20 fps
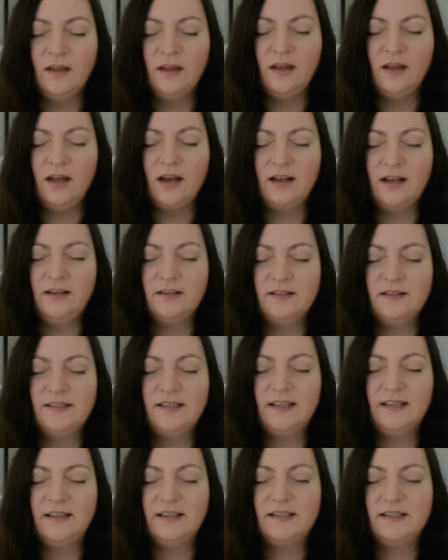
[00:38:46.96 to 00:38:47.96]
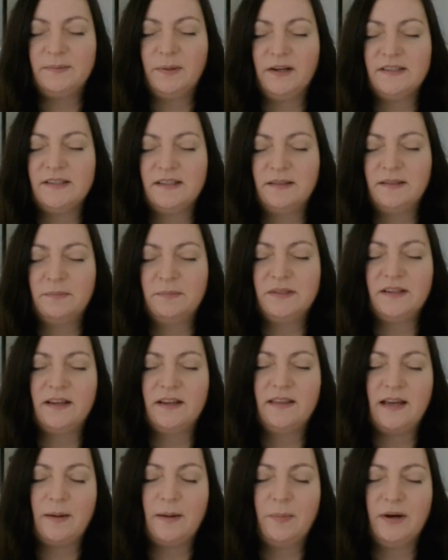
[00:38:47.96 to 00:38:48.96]
And you'll sit this person beside
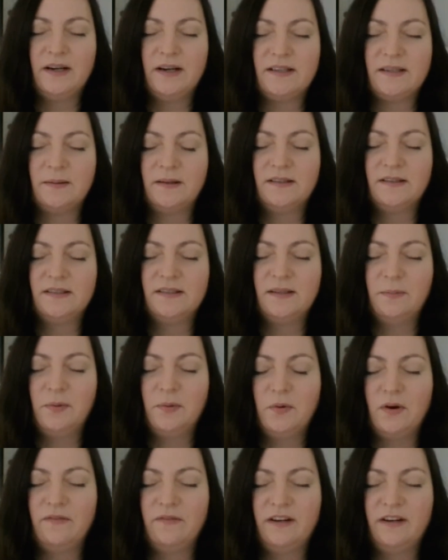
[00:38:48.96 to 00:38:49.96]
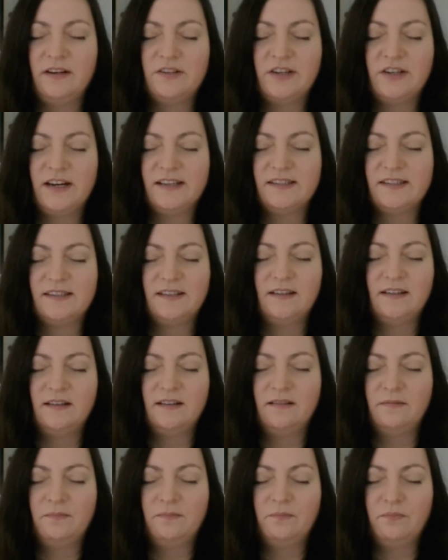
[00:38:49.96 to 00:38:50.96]
that person because they both have an interest
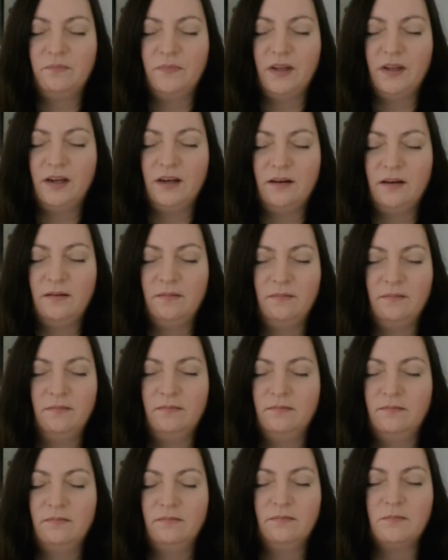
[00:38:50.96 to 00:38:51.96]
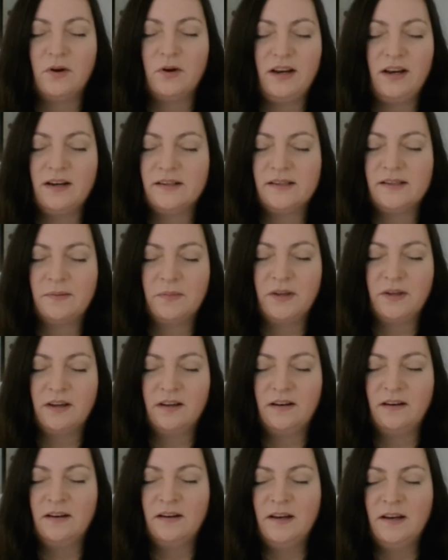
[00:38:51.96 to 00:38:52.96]
in money or something,
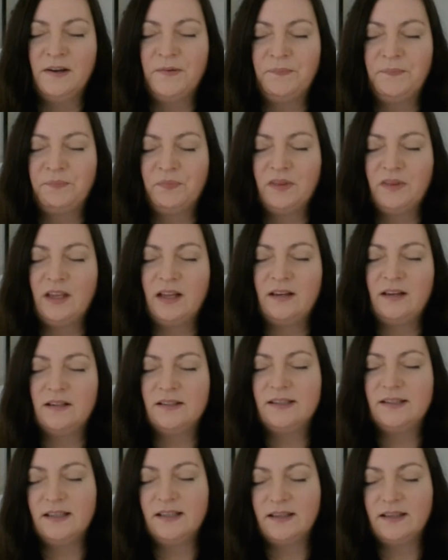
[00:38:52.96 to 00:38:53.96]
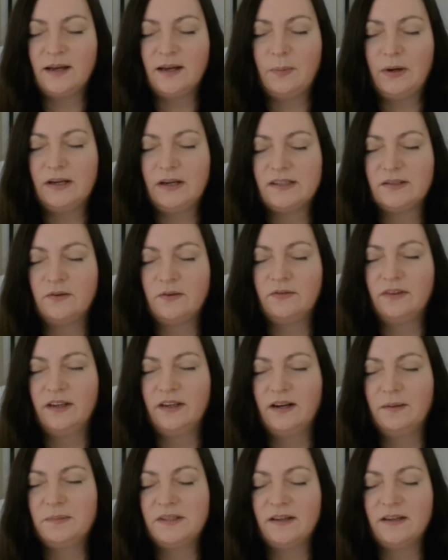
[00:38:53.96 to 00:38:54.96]
and then you'll sit that person over
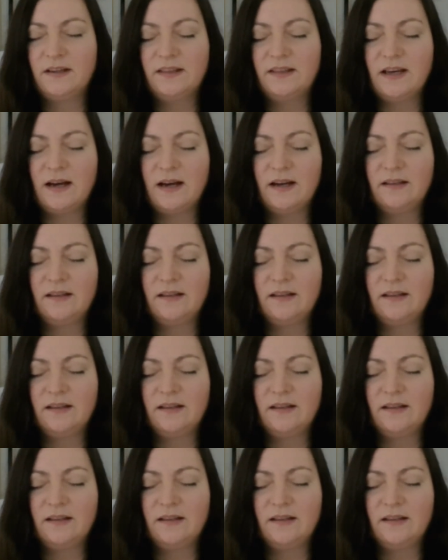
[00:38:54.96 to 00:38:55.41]
there beside that,